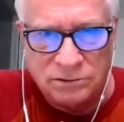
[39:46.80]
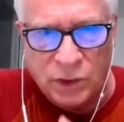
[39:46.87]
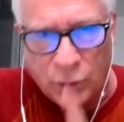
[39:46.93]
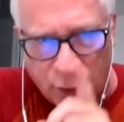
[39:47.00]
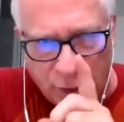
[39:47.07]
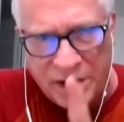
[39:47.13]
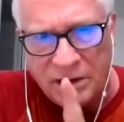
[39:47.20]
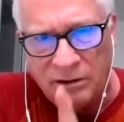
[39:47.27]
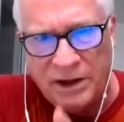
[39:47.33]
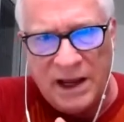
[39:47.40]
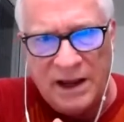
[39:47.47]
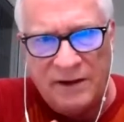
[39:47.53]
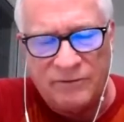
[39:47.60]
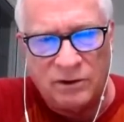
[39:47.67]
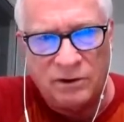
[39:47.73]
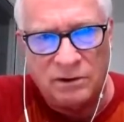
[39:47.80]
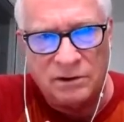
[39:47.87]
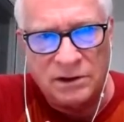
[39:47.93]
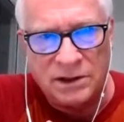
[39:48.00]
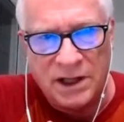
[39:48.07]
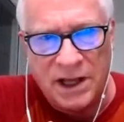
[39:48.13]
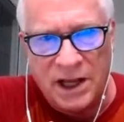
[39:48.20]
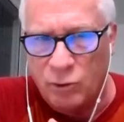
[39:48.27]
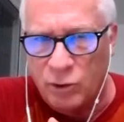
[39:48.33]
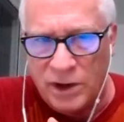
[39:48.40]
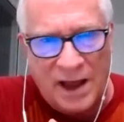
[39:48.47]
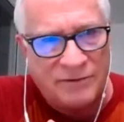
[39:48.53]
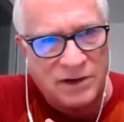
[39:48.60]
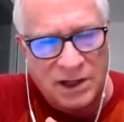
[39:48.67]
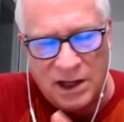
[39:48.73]
The real evil, and
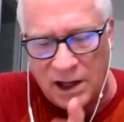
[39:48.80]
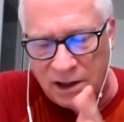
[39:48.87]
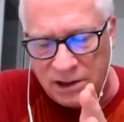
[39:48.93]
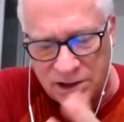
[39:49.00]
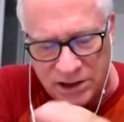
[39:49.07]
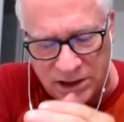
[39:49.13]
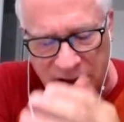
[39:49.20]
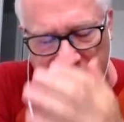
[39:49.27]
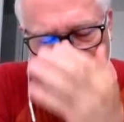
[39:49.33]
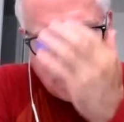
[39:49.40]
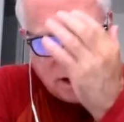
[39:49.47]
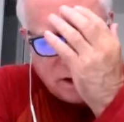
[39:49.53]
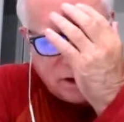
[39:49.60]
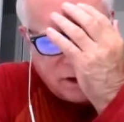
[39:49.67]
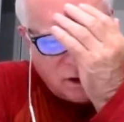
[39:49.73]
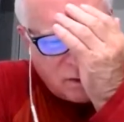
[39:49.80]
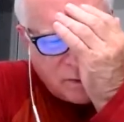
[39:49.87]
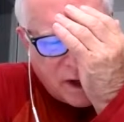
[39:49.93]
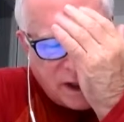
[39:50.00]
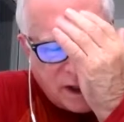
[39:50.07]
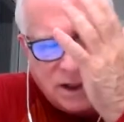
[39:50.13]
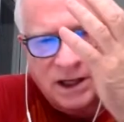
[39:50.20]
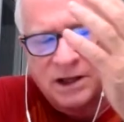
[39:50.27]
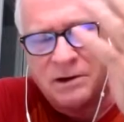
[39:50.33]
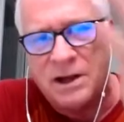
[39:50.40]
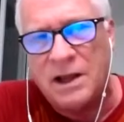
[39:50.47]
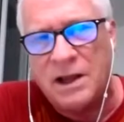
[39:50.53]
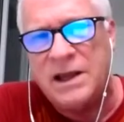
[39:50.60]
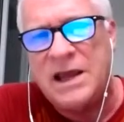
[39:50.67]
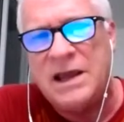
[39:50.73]
I see this so much. I
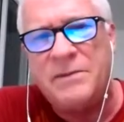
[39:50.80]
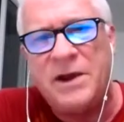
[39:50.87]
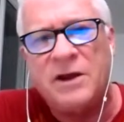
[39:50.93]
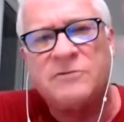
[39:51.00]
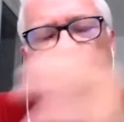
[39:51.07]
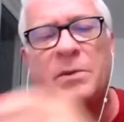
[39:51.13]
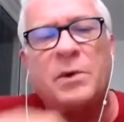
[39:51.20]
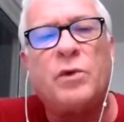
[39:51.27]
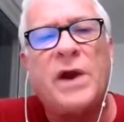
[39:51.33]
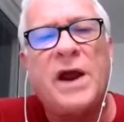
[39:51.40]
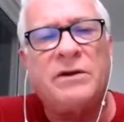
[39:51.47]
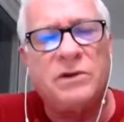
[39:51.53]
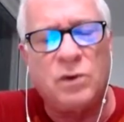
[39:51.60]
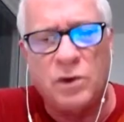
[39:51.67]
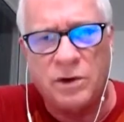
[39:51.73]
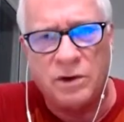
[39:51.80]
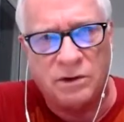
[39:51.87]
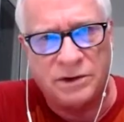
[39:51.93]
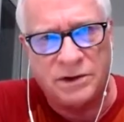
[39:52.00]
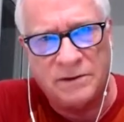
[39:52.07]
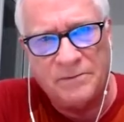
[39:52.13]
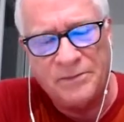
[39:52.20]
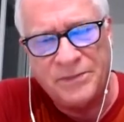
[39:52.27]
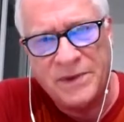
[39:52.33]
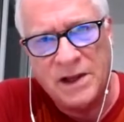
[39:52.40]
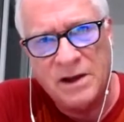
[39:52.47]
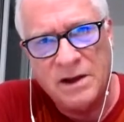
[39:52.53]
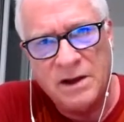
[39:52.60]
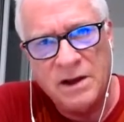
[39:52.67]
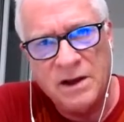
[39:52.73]
get emails from around the world.
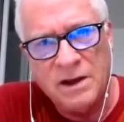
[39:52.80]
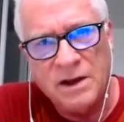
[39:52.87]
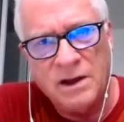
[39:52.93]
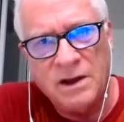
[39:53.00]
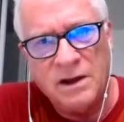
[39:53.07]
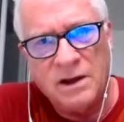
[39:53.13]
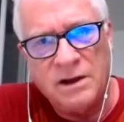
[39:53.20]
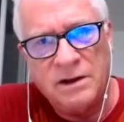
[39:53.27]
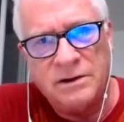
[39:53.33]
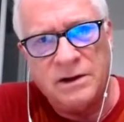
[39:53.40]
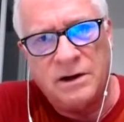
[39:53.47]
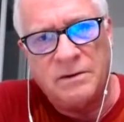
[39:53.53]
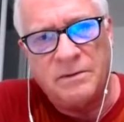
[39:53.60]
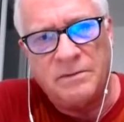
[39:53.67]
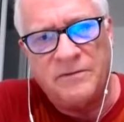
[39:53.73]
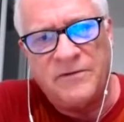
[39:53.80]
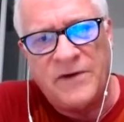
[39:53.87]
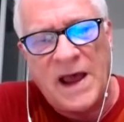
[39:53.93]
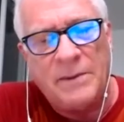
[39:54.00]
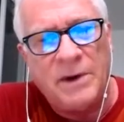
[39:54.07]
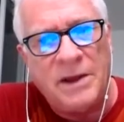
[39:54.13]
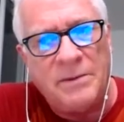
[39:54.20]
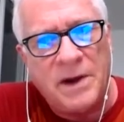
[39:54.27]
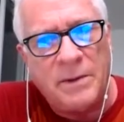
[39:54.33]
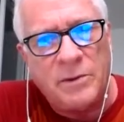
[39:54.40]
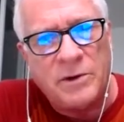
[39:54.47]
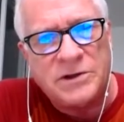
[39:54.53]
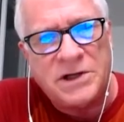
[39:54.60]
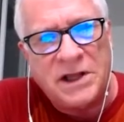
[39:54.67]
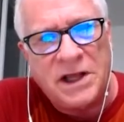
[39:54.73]
They're family
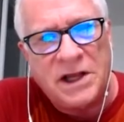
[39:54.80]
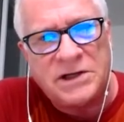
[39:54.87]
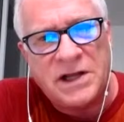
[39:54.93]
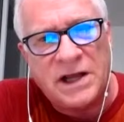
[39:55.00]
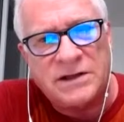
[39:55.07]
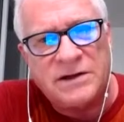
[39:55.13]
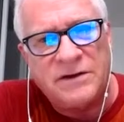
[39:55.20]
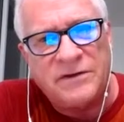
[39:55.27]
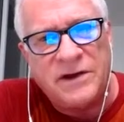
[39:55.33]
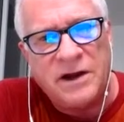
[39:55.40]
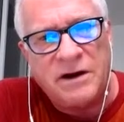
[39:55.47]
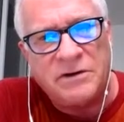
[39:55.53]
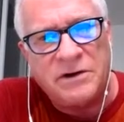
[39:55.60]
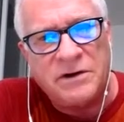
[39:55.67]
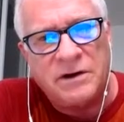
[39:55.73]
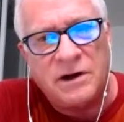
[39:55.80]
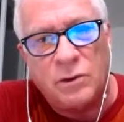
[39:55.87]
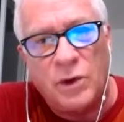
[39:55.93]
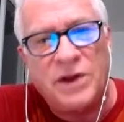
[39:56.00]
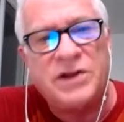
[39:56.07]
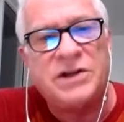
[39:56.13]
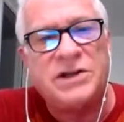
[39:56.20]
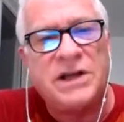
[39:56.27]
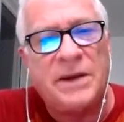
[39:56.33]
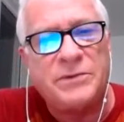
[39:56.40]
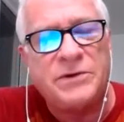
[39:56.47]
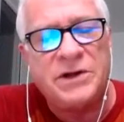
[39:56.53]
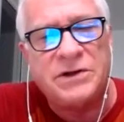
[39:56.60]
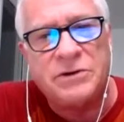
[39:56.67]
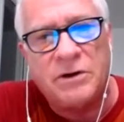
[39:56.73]
members in the intensive care unit with
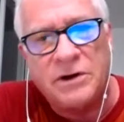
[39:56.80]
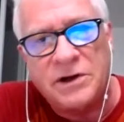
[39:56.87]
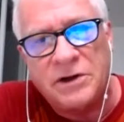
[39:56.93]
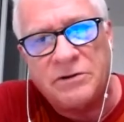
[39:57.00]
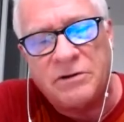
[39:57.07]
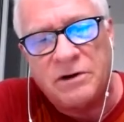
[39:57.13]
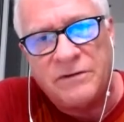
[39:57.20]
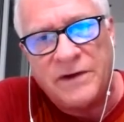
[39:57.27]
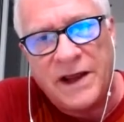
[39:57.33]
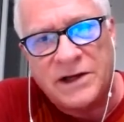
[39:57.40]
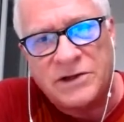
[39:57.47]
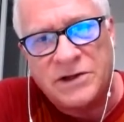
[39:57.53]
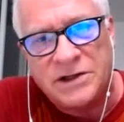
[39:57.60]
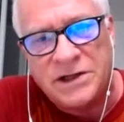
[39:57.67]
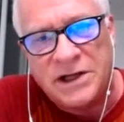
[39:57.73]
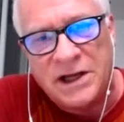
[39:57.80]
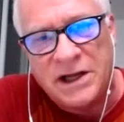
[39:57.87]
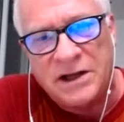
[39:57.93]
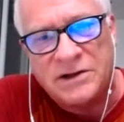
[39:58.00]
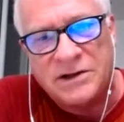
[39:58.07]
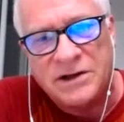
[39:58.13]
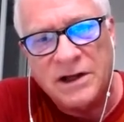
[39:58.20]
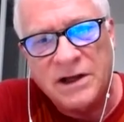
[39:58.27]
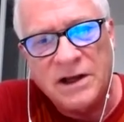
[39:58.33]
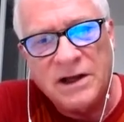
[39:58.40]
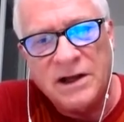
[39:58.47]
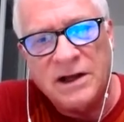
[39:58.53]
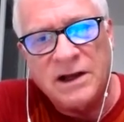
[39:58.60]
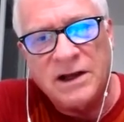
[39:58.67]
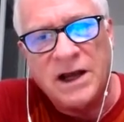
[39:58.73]
sepsis or another advanced disease.
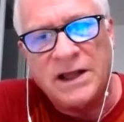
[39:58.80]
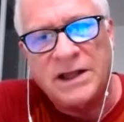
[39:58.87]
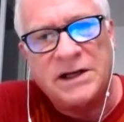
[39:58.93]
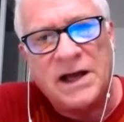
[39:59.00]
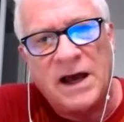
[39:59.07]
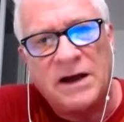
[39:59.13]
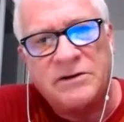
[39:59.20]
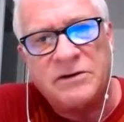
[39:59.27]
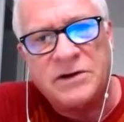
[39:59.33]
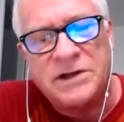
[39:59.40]
And the doctor